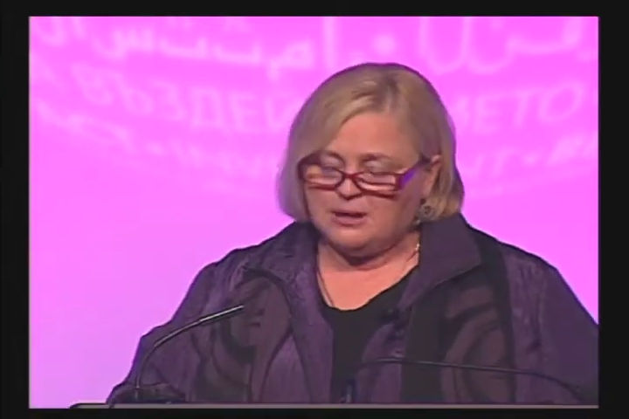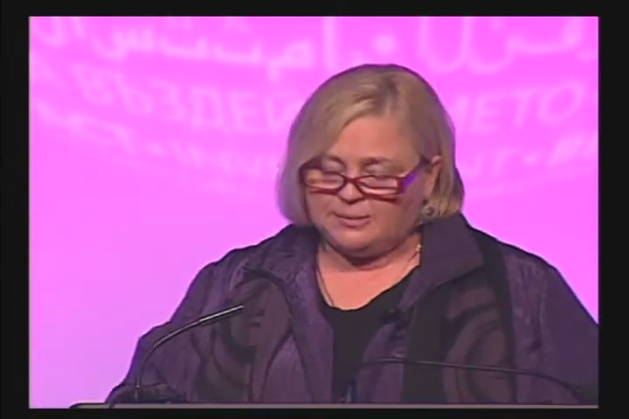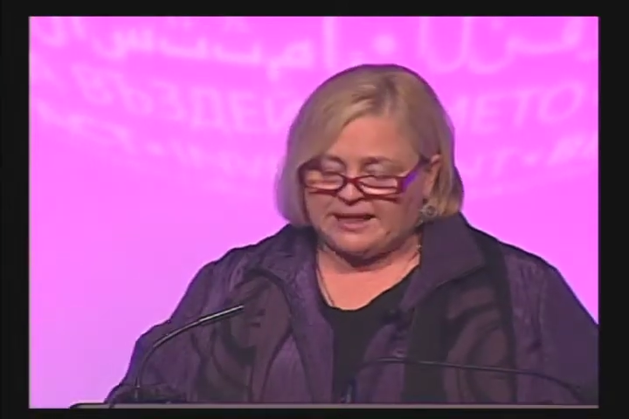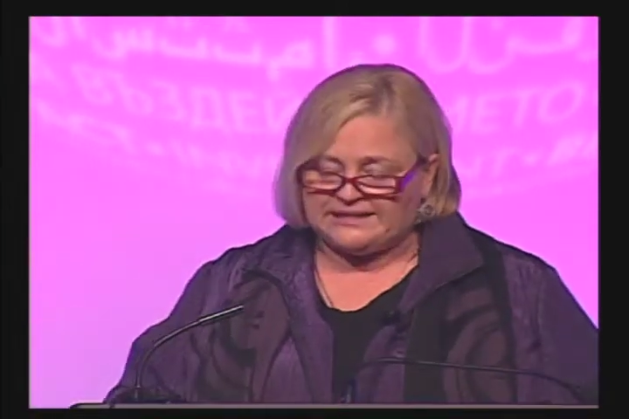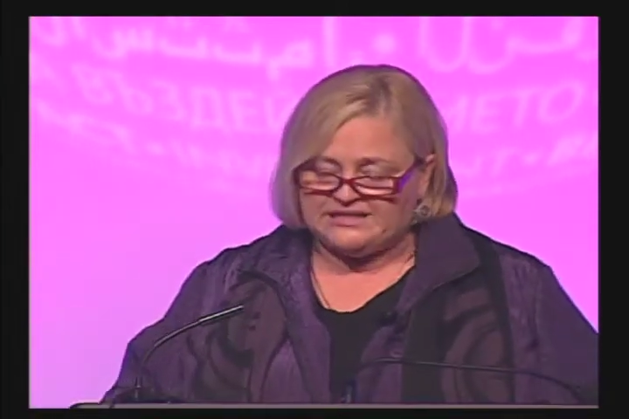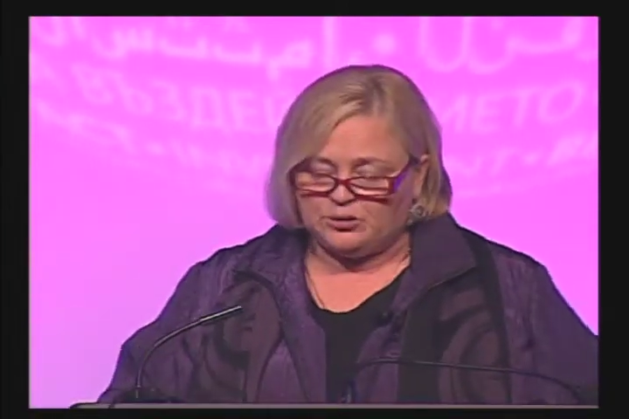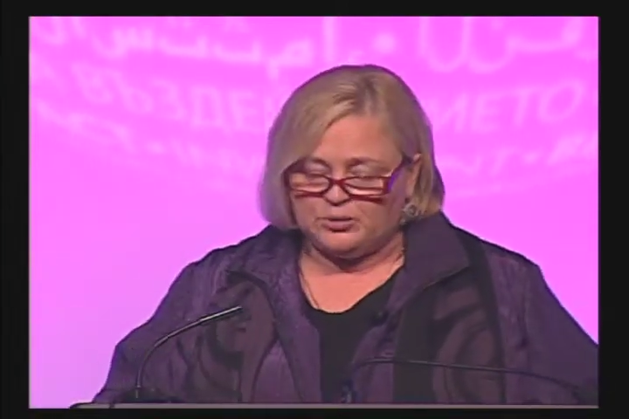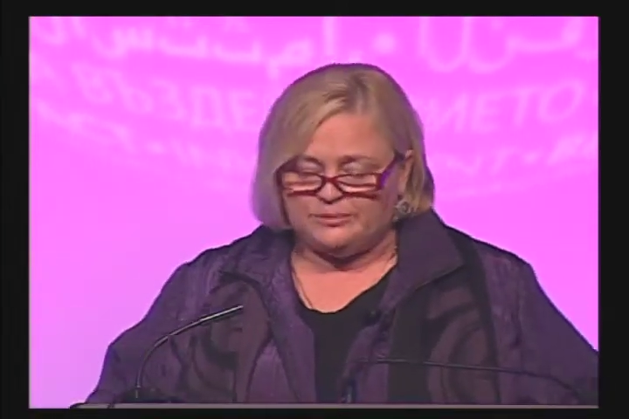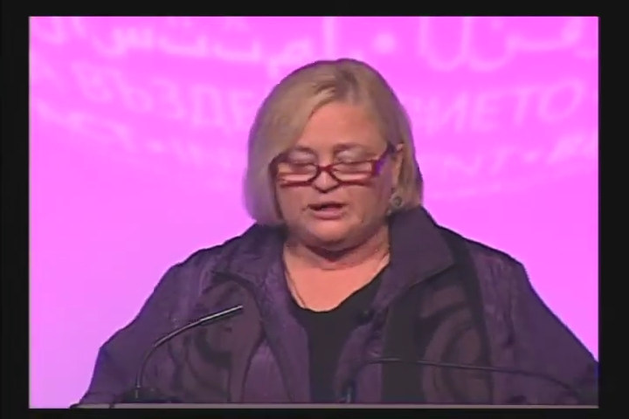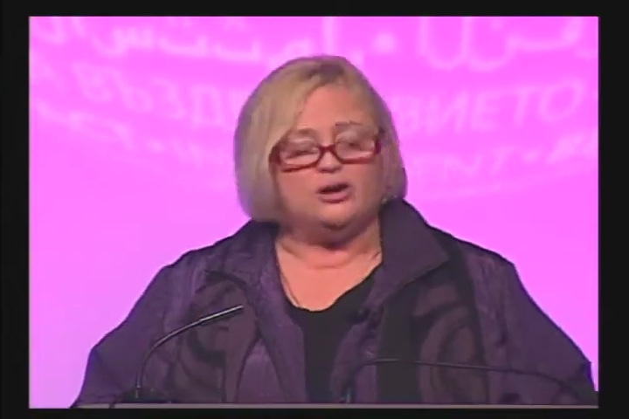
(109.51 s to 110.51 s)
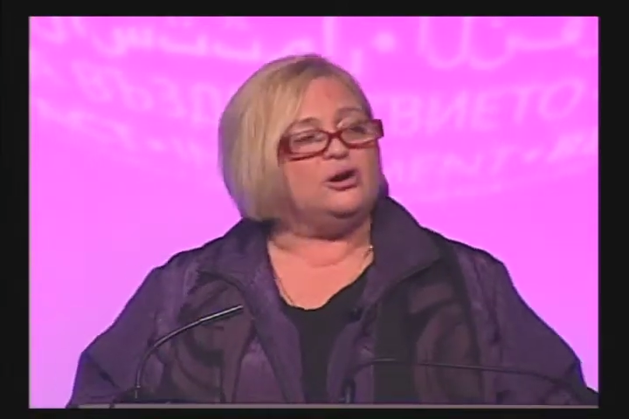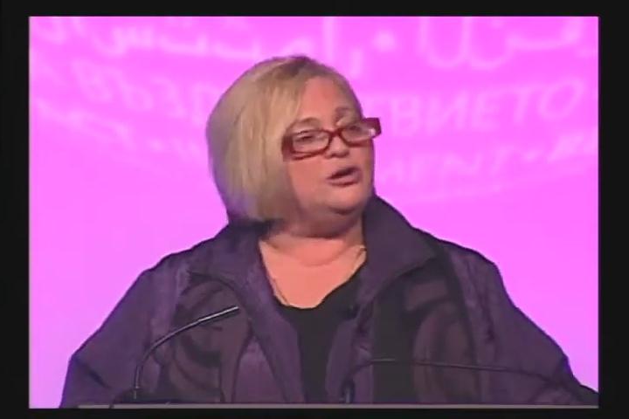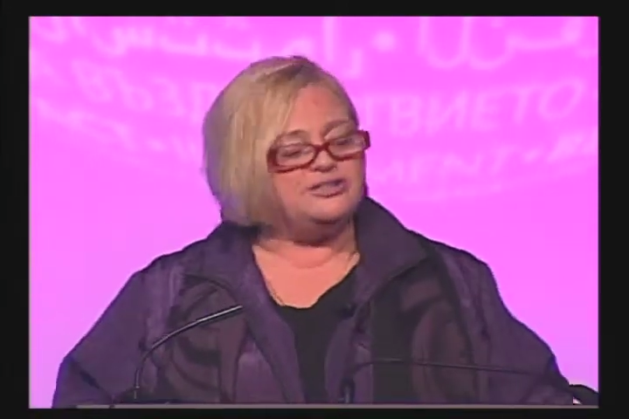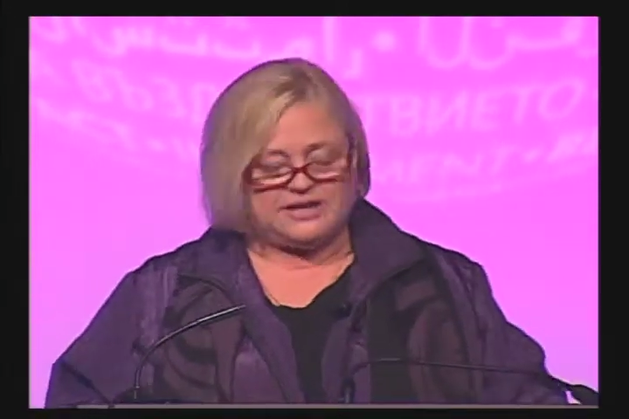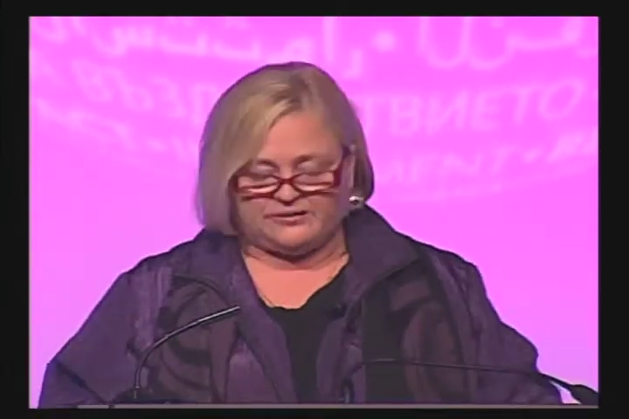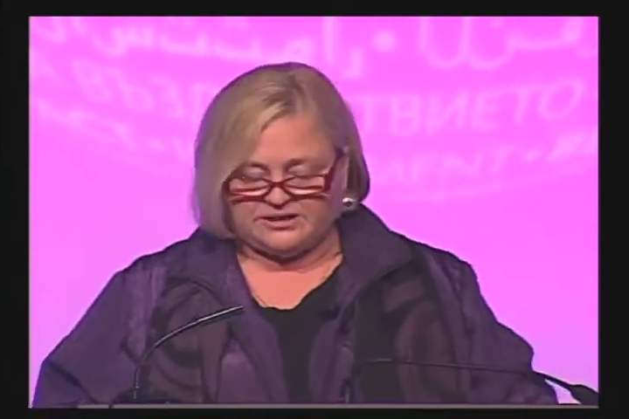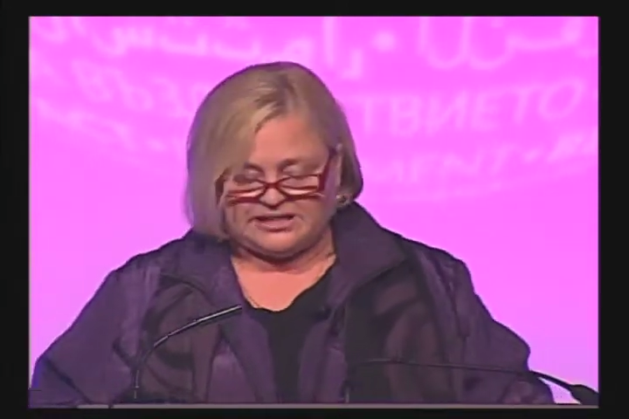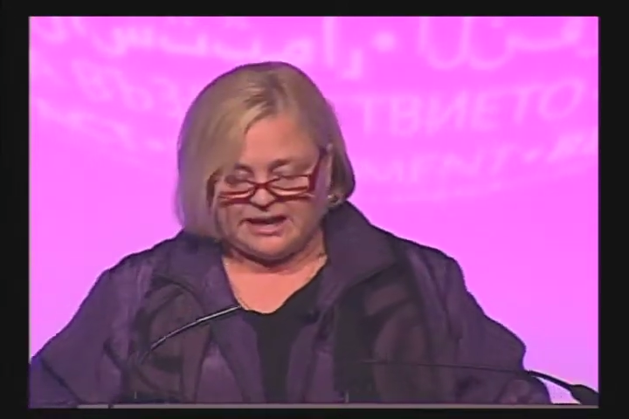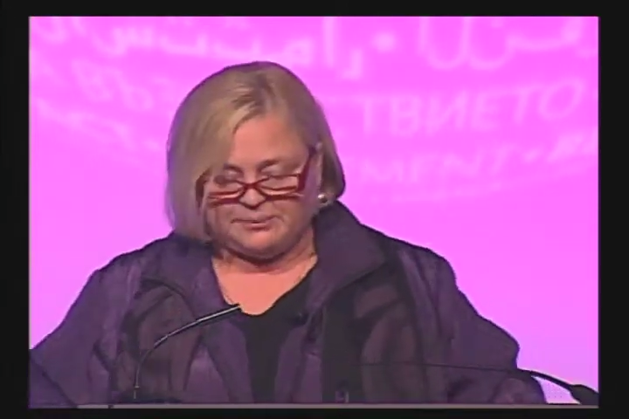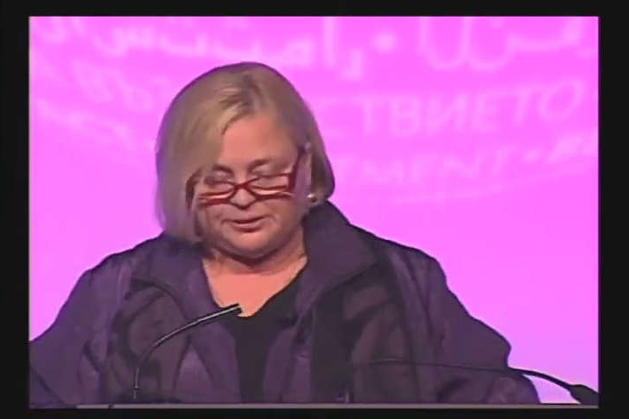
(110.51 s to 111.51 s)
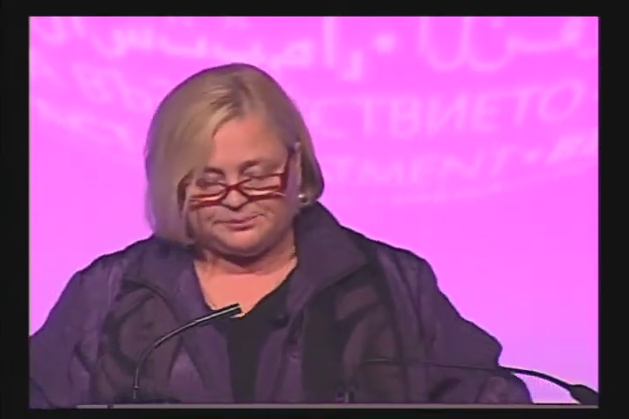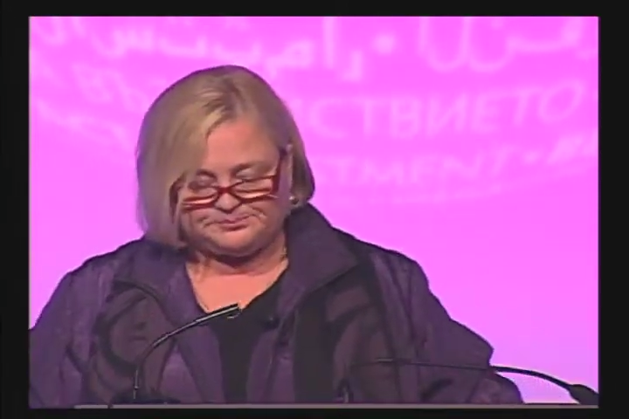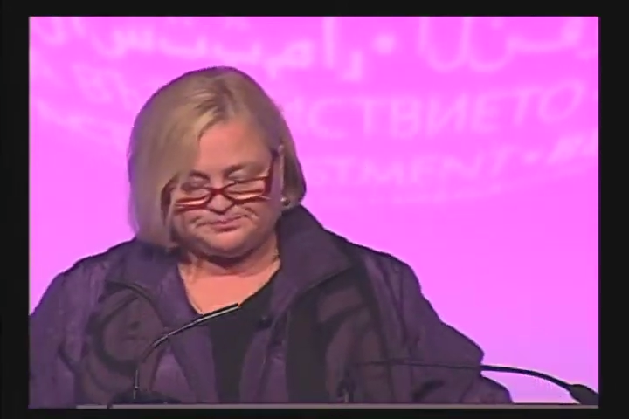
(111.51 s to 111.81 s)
planting women and girls at every table.